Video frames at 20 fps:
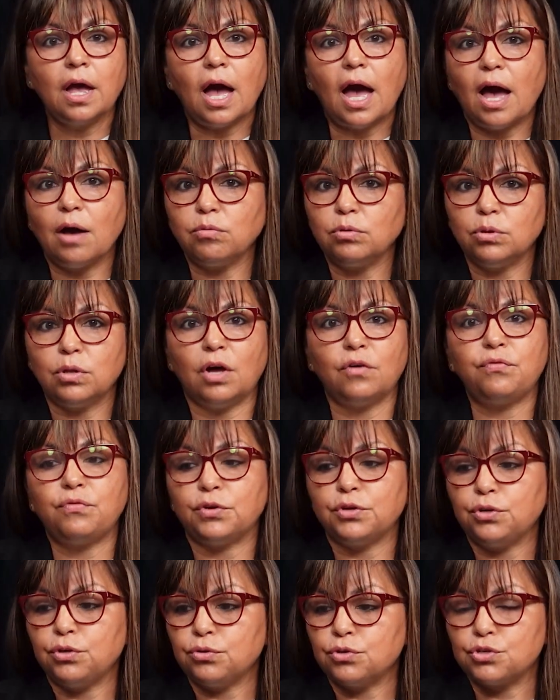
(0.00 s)
I would love for
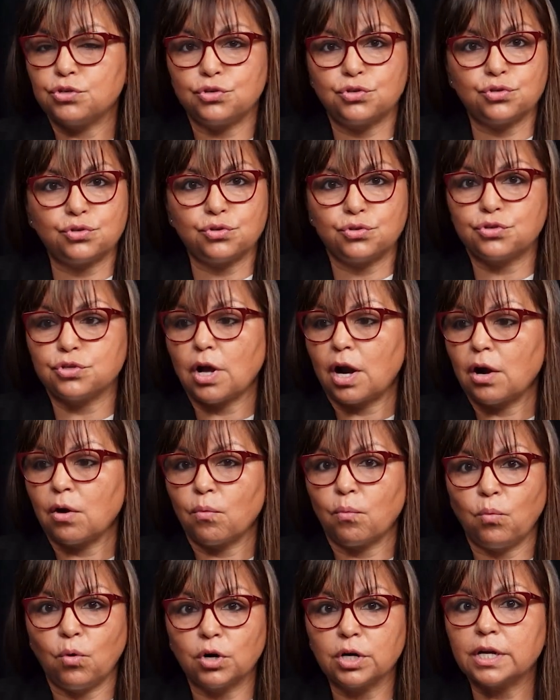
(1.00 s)
you just to
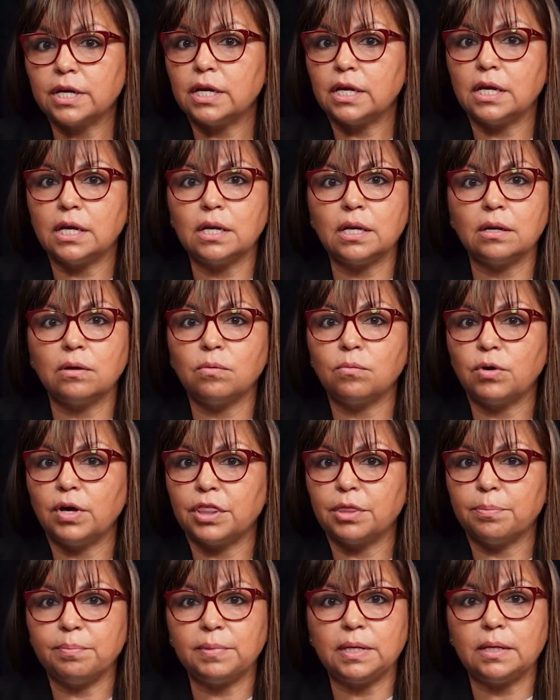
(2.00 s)
start working
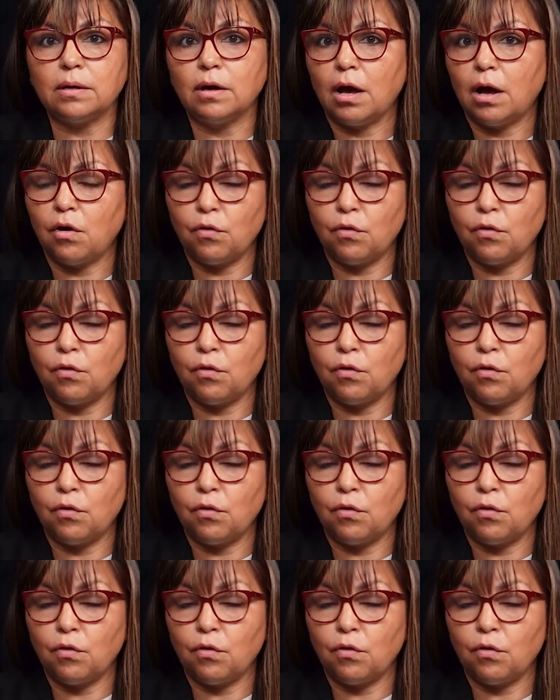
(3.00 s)
with me